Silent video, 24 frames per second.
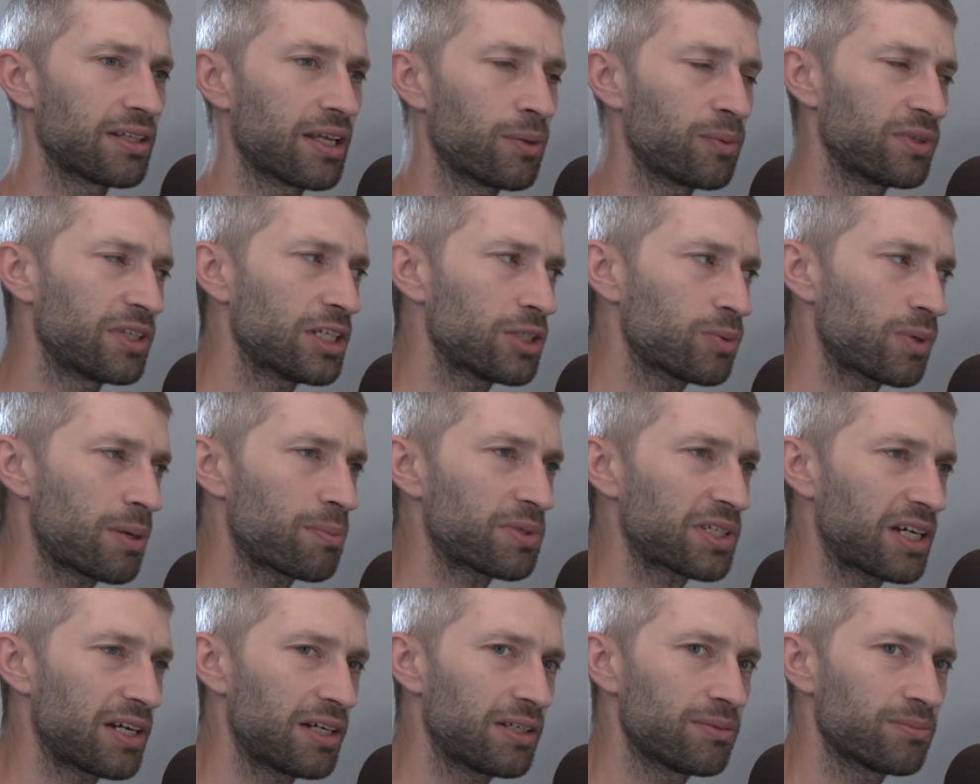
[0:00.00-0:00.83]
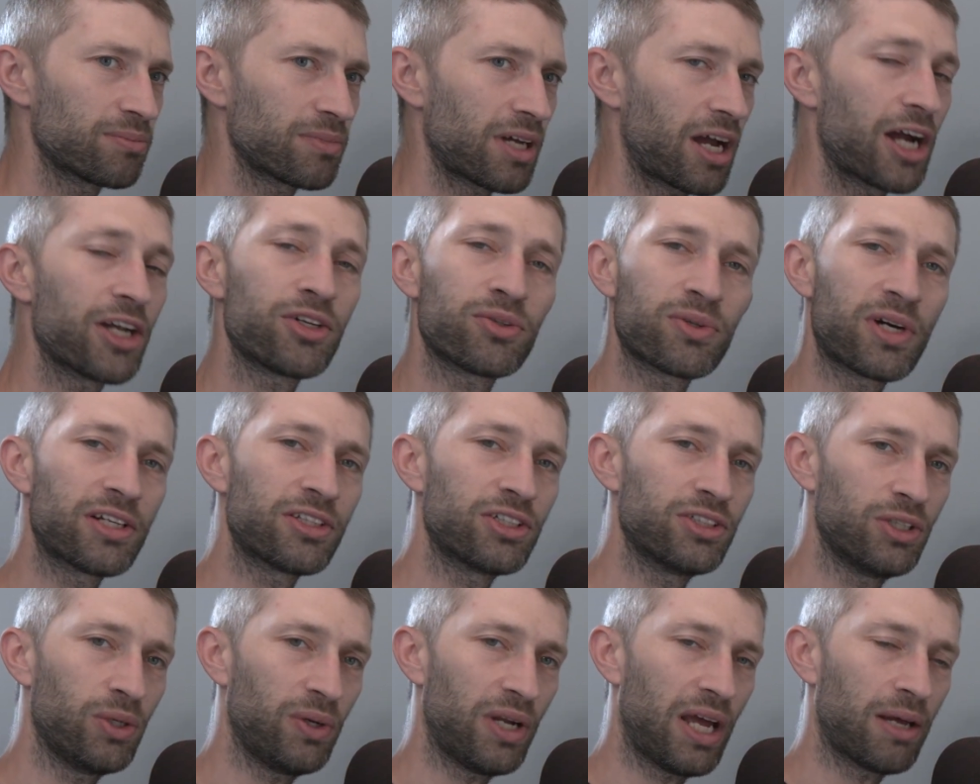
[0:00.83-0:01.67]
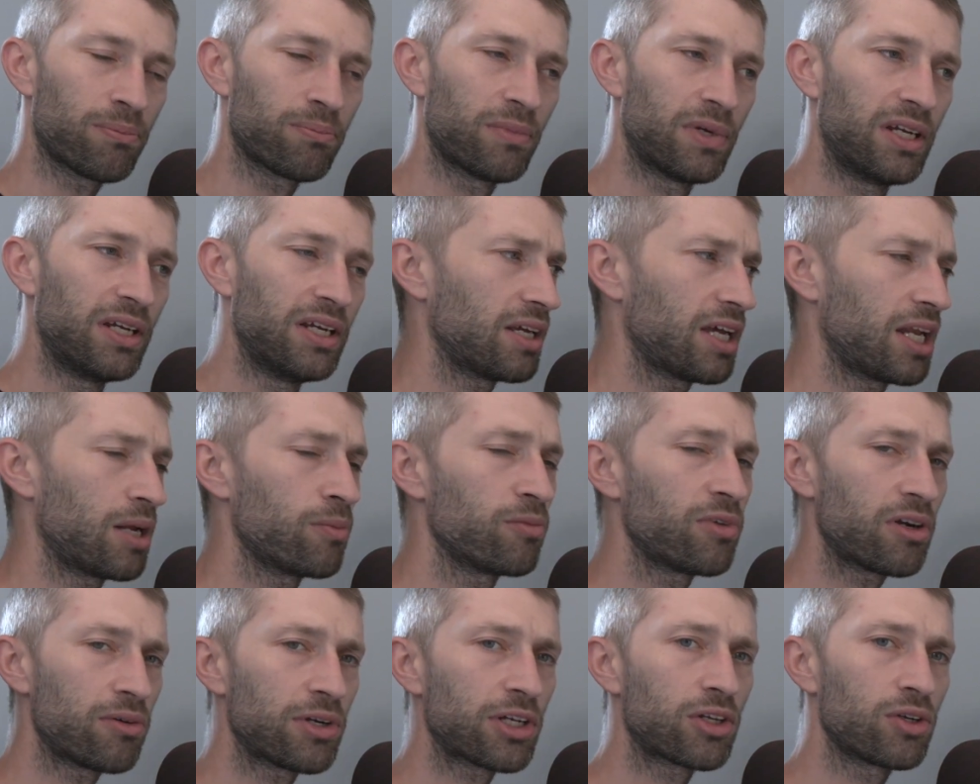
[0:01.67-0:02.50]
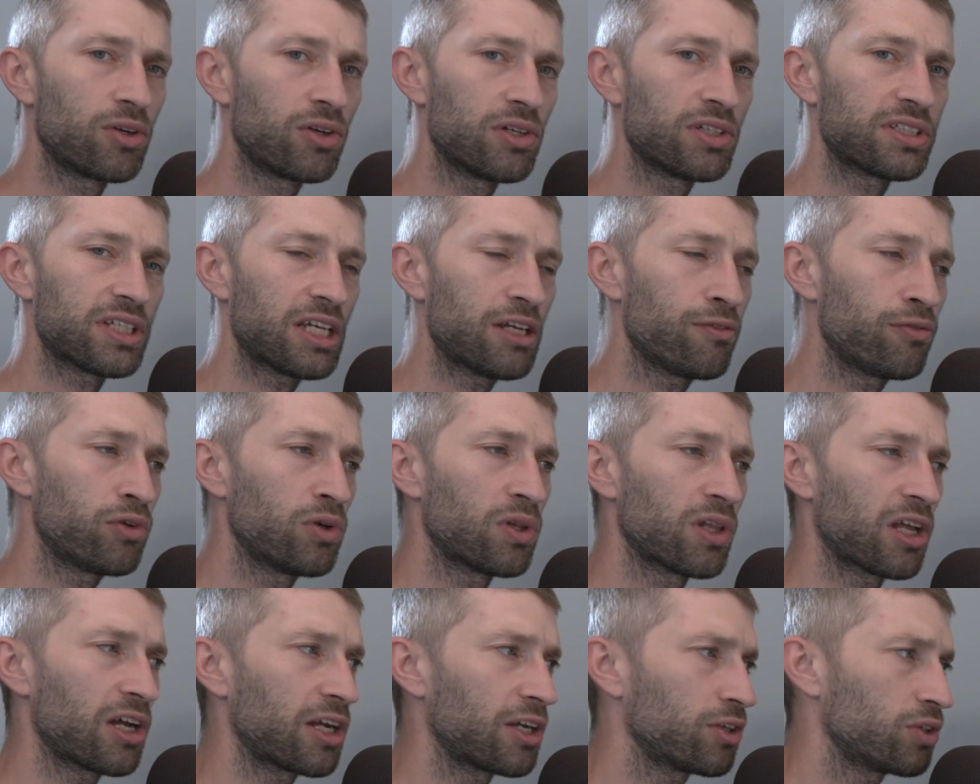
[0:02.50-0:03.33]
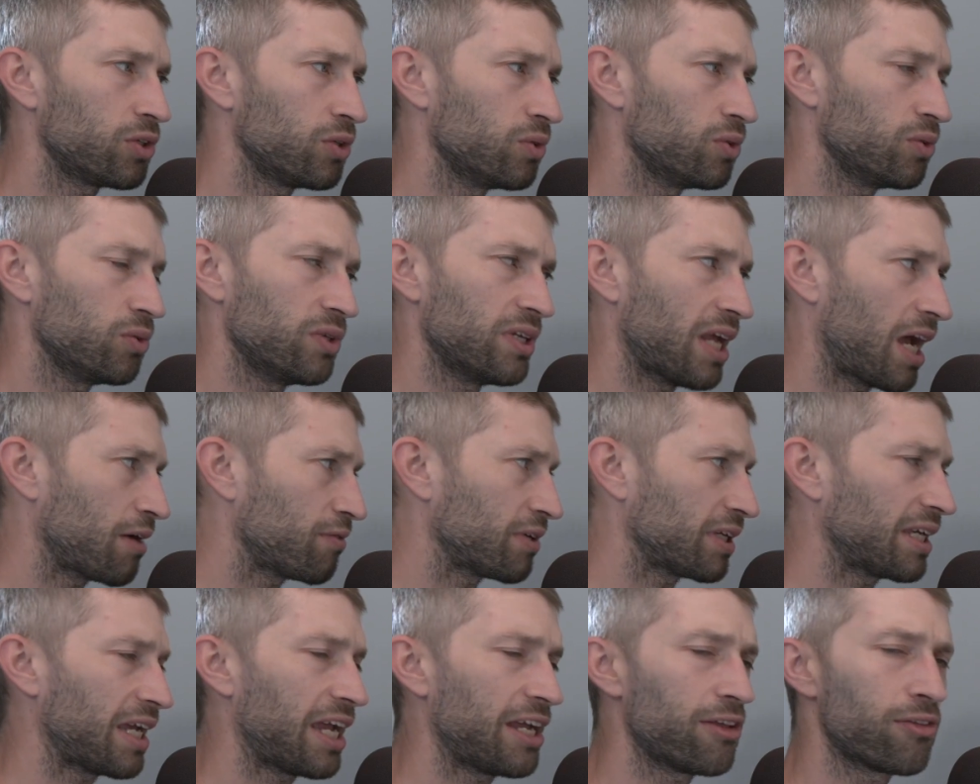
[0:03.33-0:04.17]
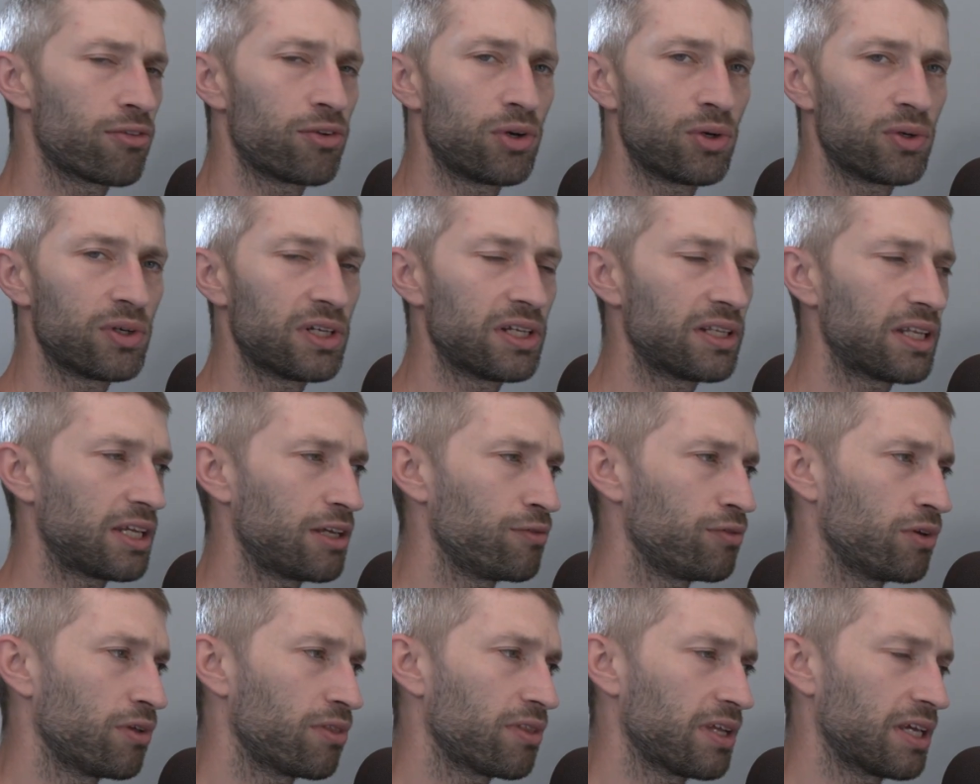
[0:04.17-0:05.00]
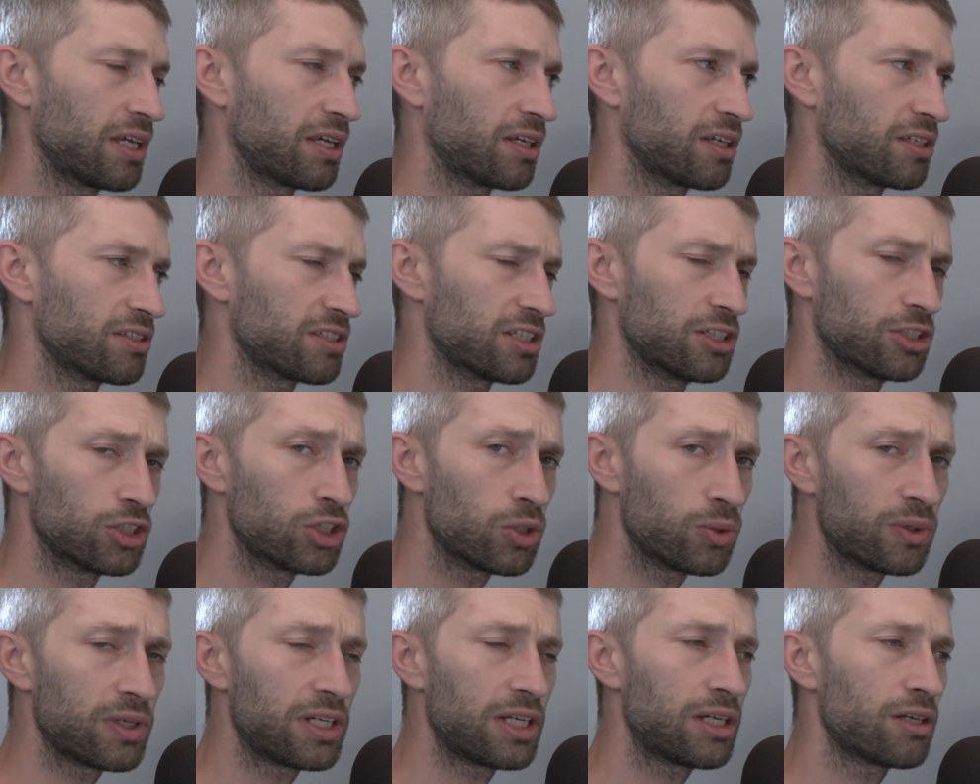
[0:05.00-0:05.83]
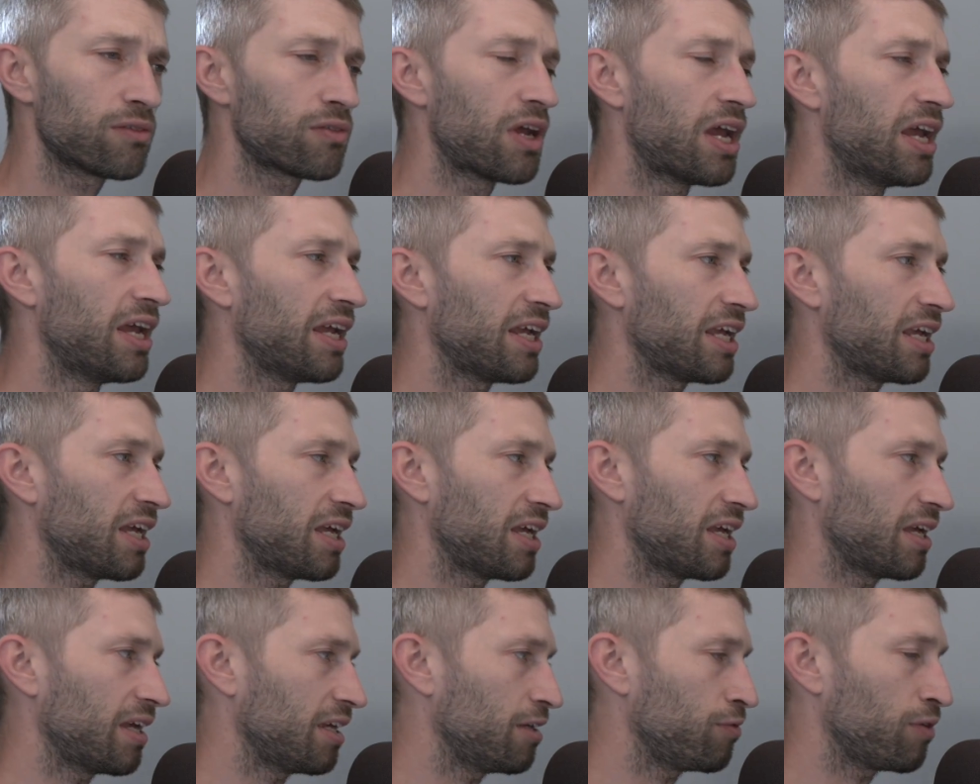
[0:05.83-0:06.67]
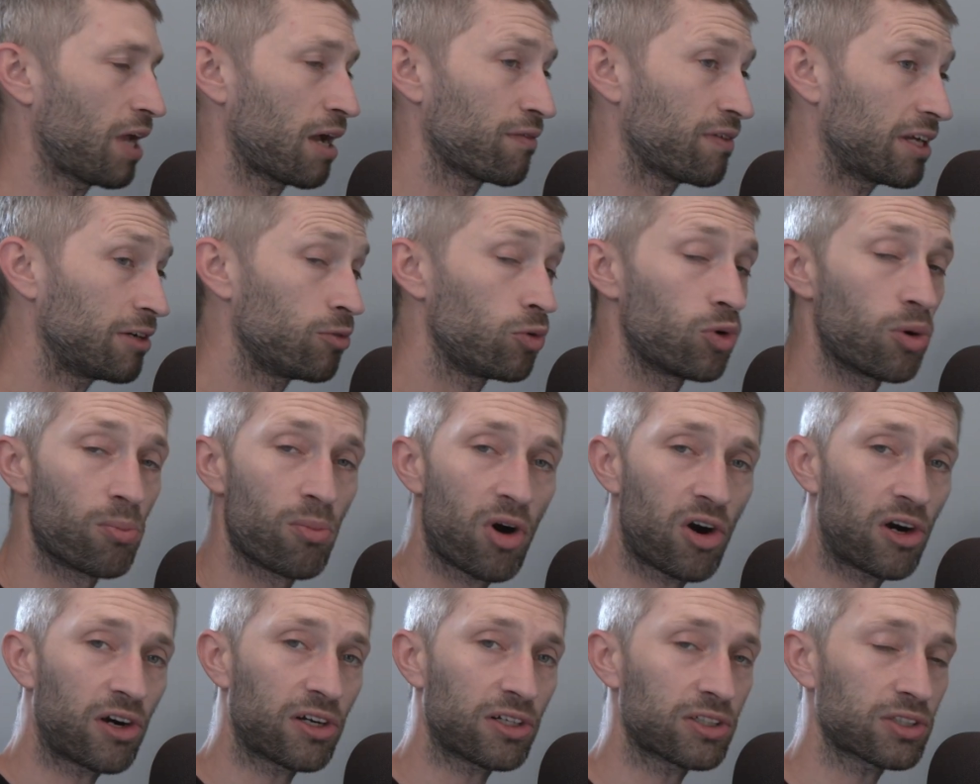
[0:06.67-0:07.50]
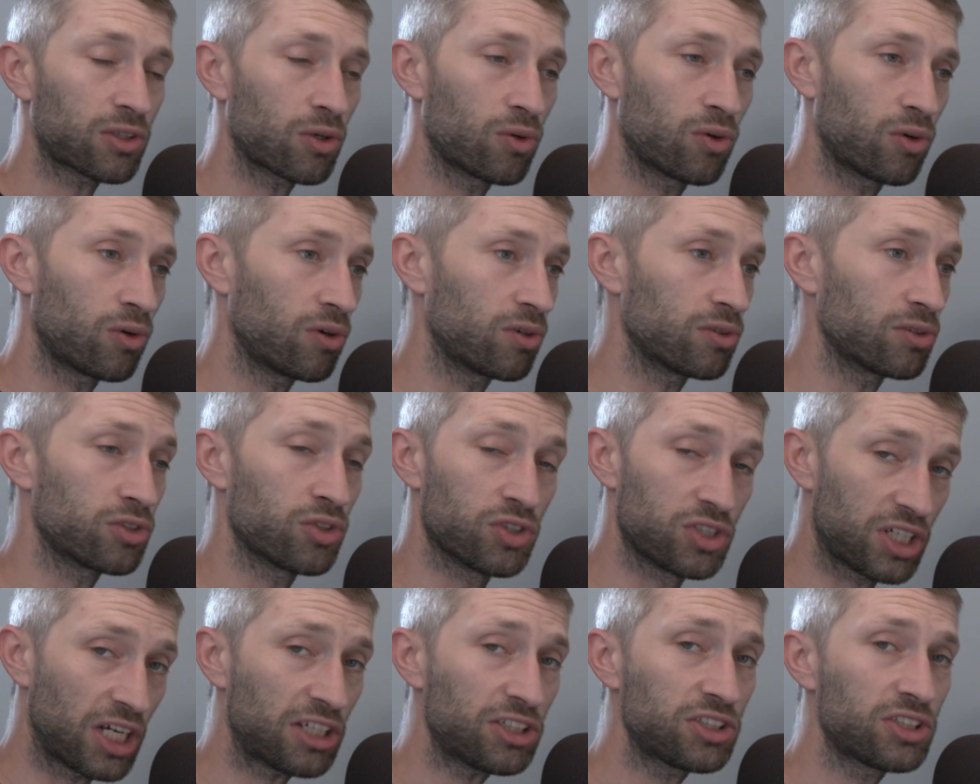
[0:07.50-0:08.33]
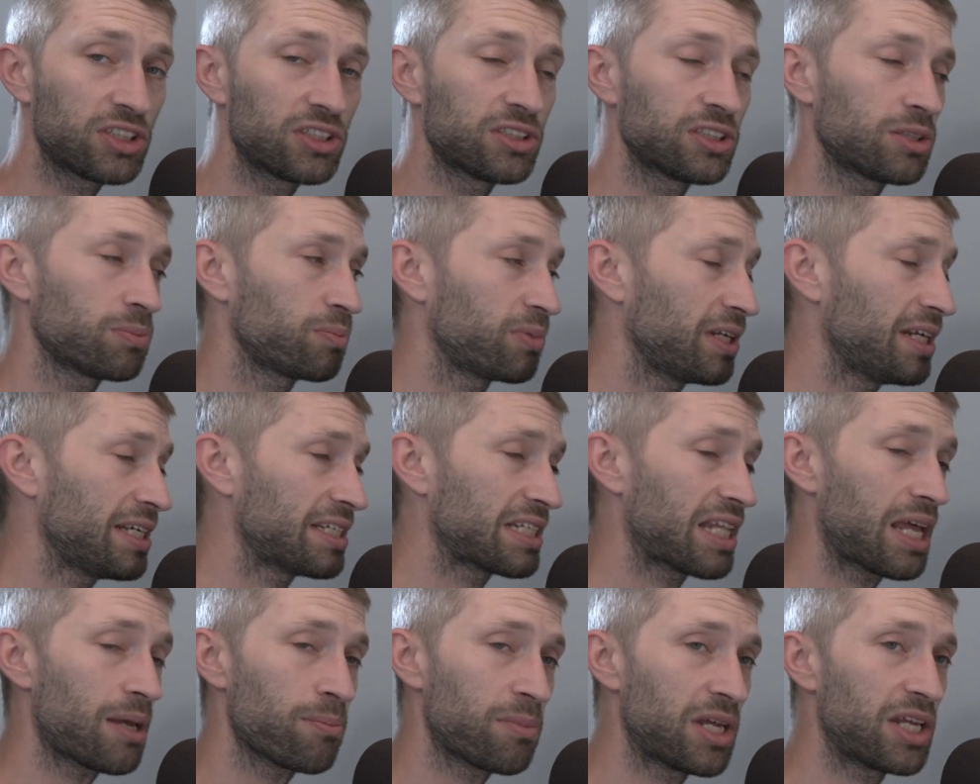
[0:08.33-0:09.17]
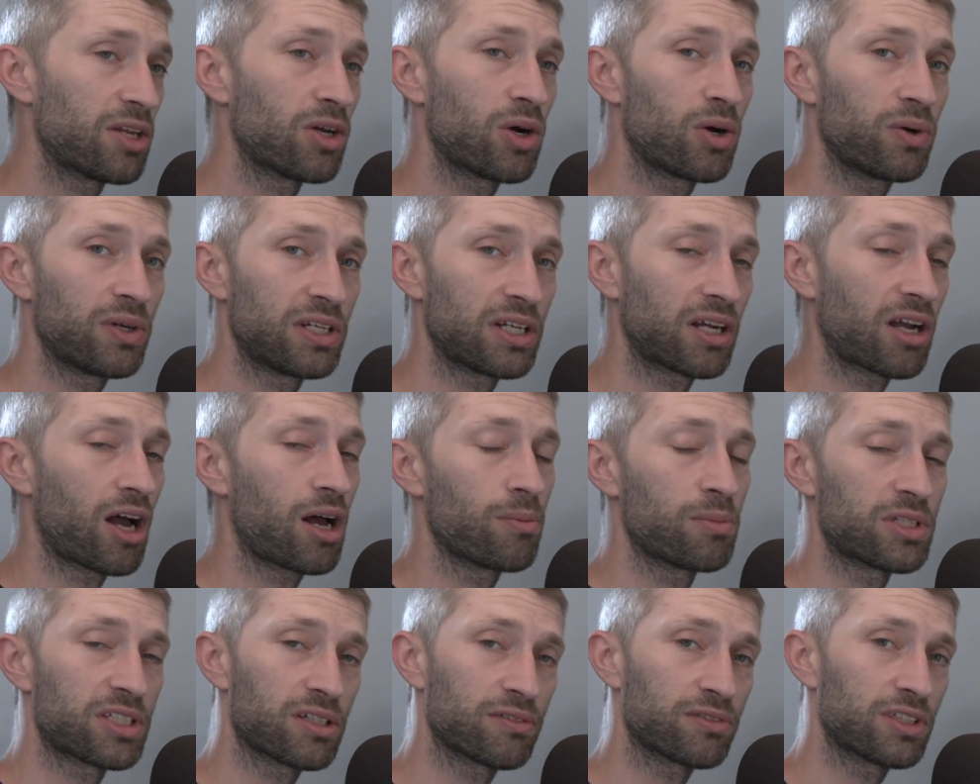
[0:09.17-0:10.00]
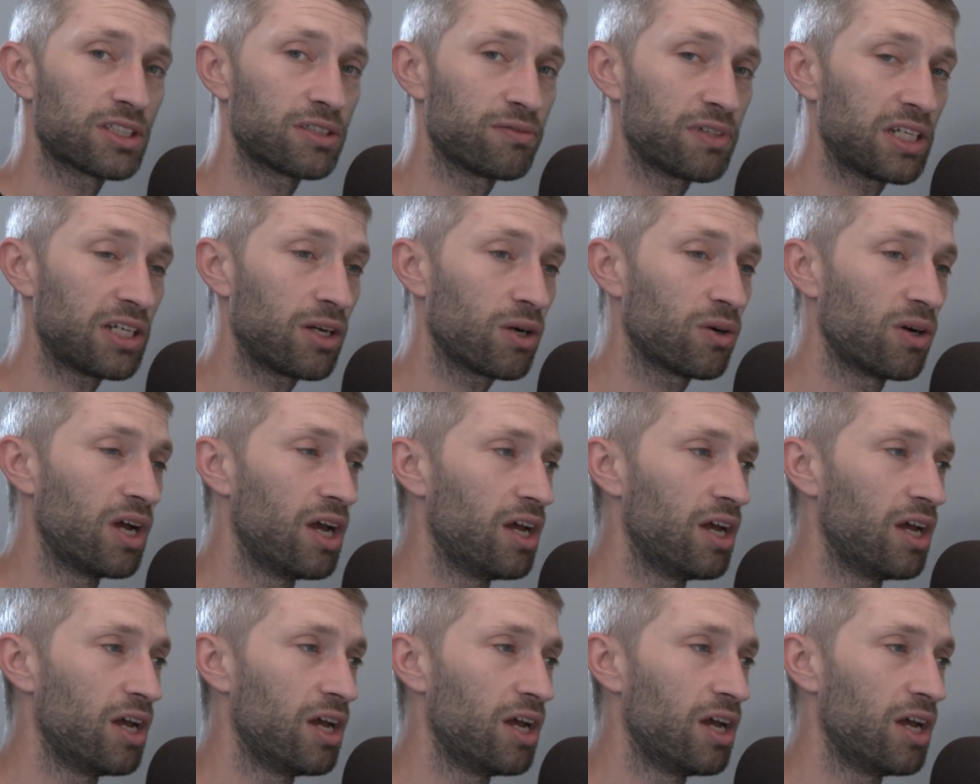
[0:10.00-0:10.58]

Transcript: And with this website, I try to do that. And I'm very curious if you like to navigate through it, if you think it's intuitive, if you have any remarks or suggestions, please let me know in the comments of this video